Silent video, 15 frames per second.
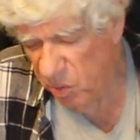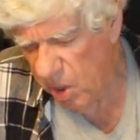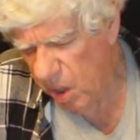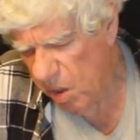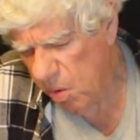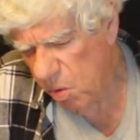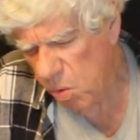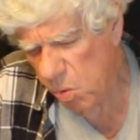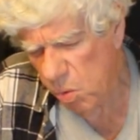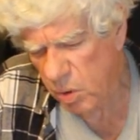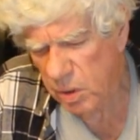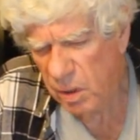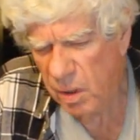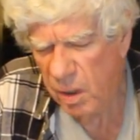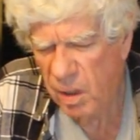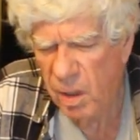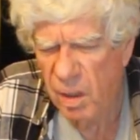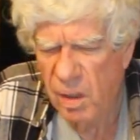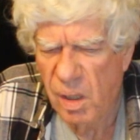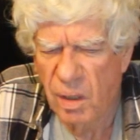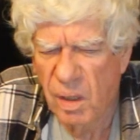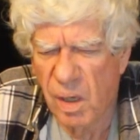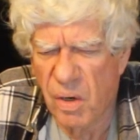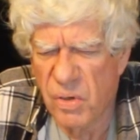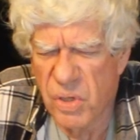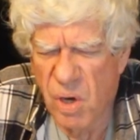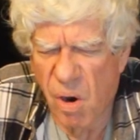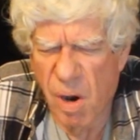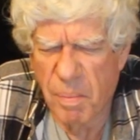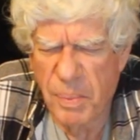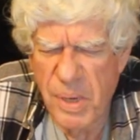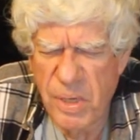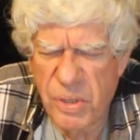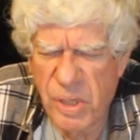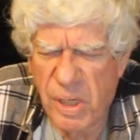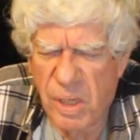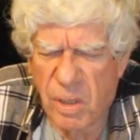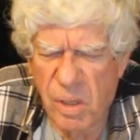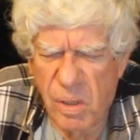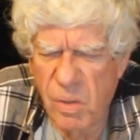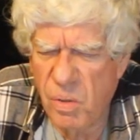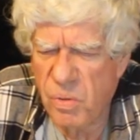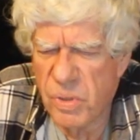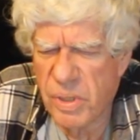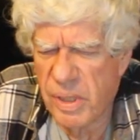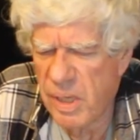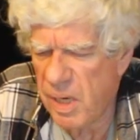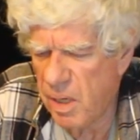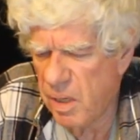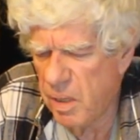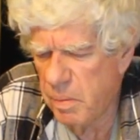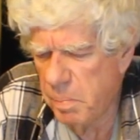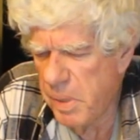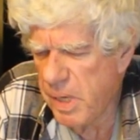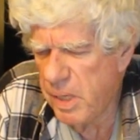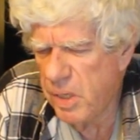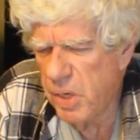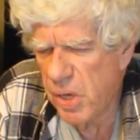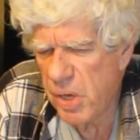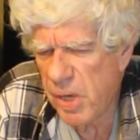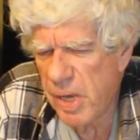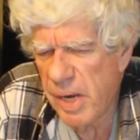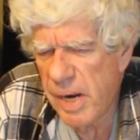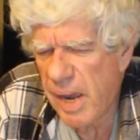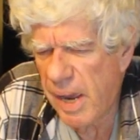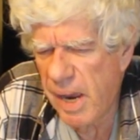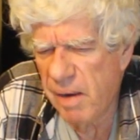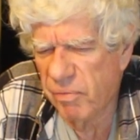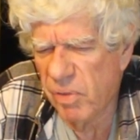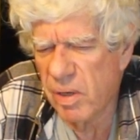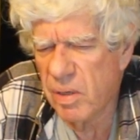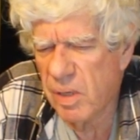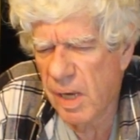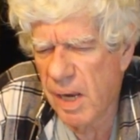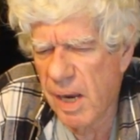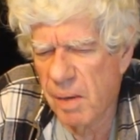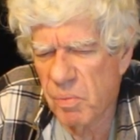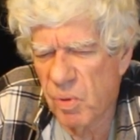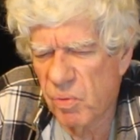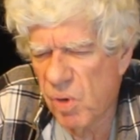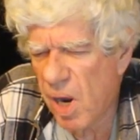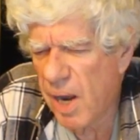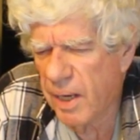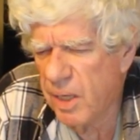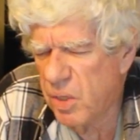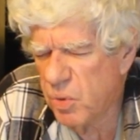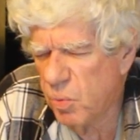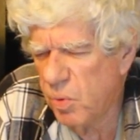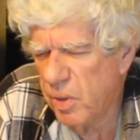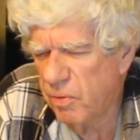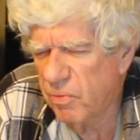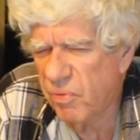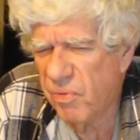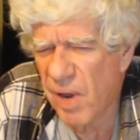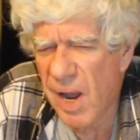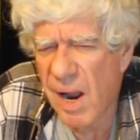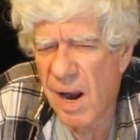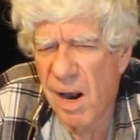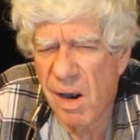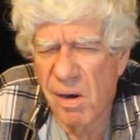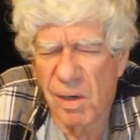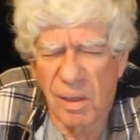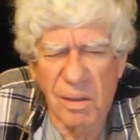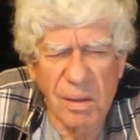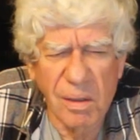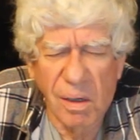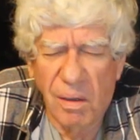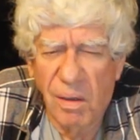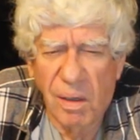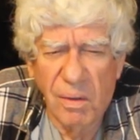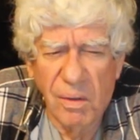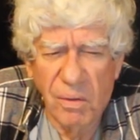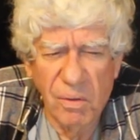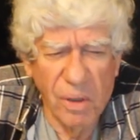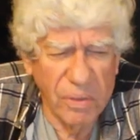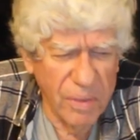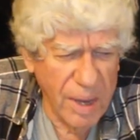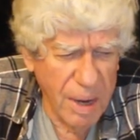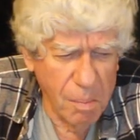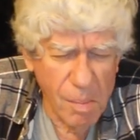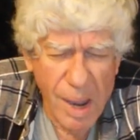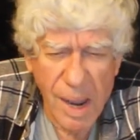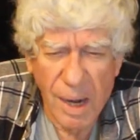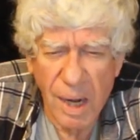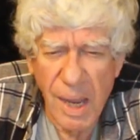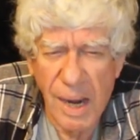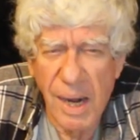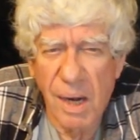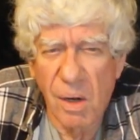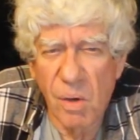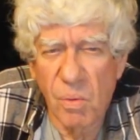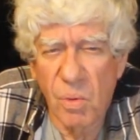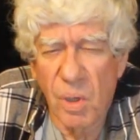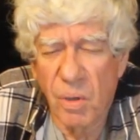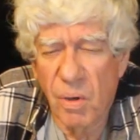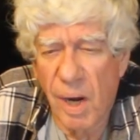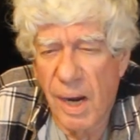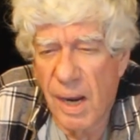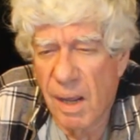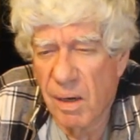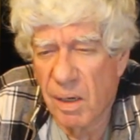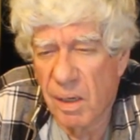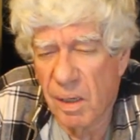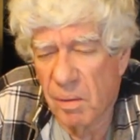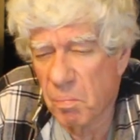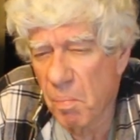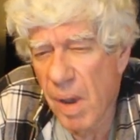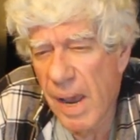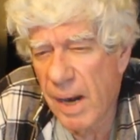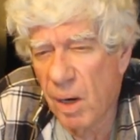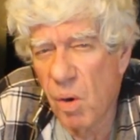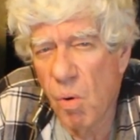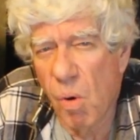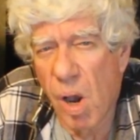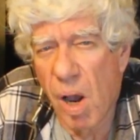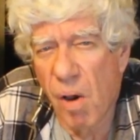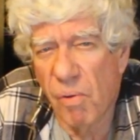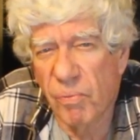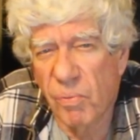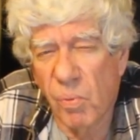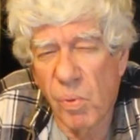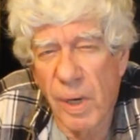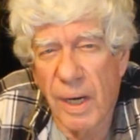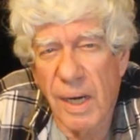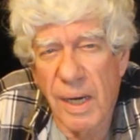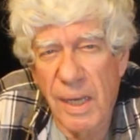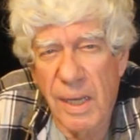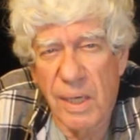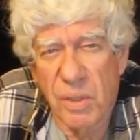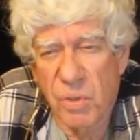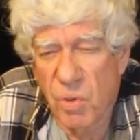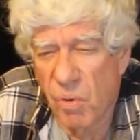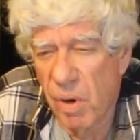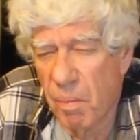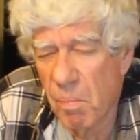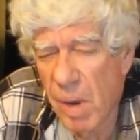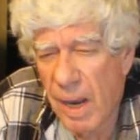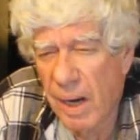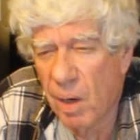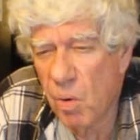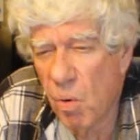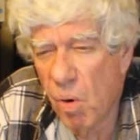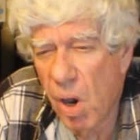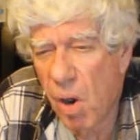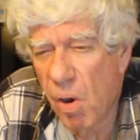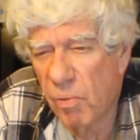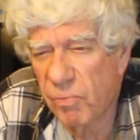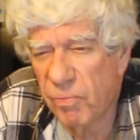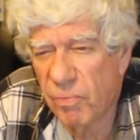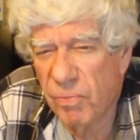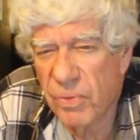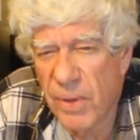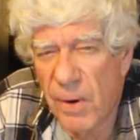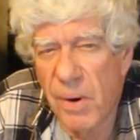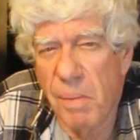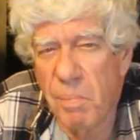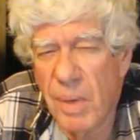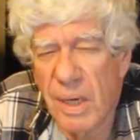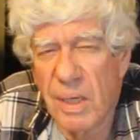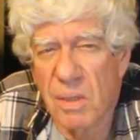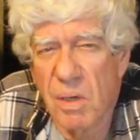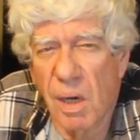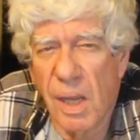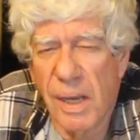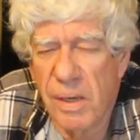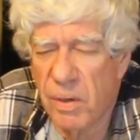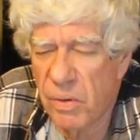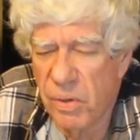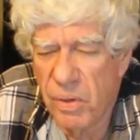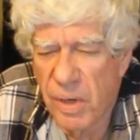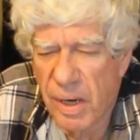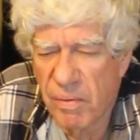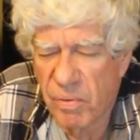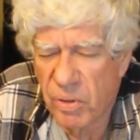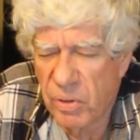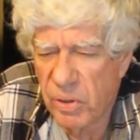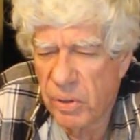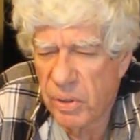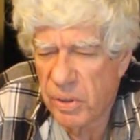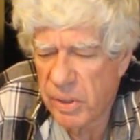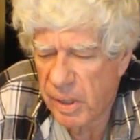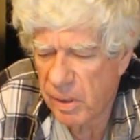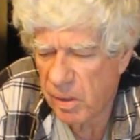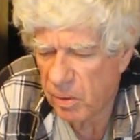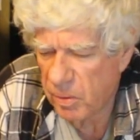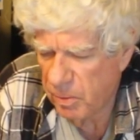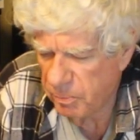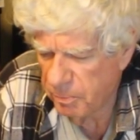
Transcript: the old. Because the RPG 2s tended to be dud half the time. The rockets wouldn't fire, and the thing might land on the ground and it might go off when it hits, or it might go off 30 minutes later. You never could tell.